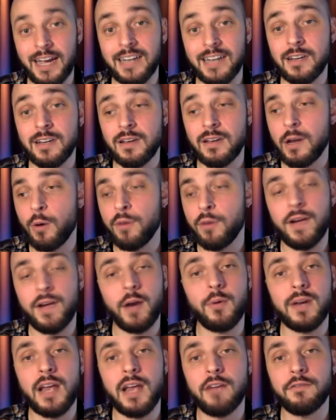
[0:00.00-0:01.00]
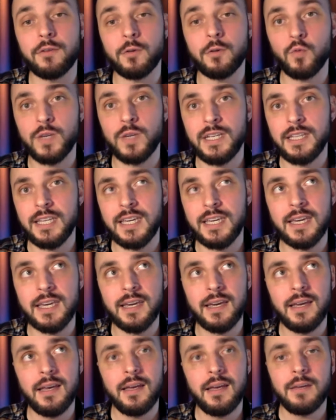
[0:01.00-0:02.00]
I didn't know if I would ever really
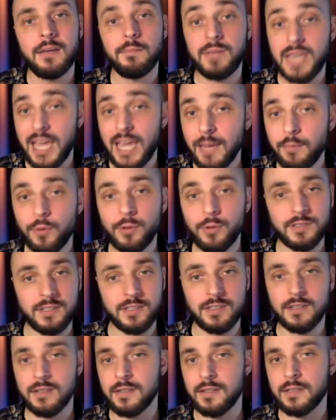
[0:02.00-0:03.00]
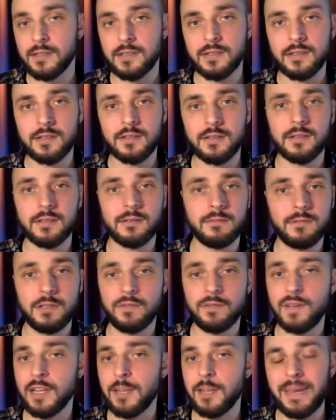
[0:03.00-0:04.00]
be able to
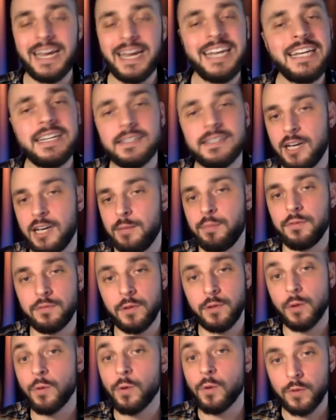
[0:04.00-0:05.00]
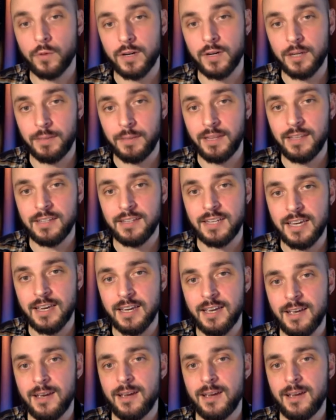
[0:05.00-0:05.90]
develop any type of local credibility.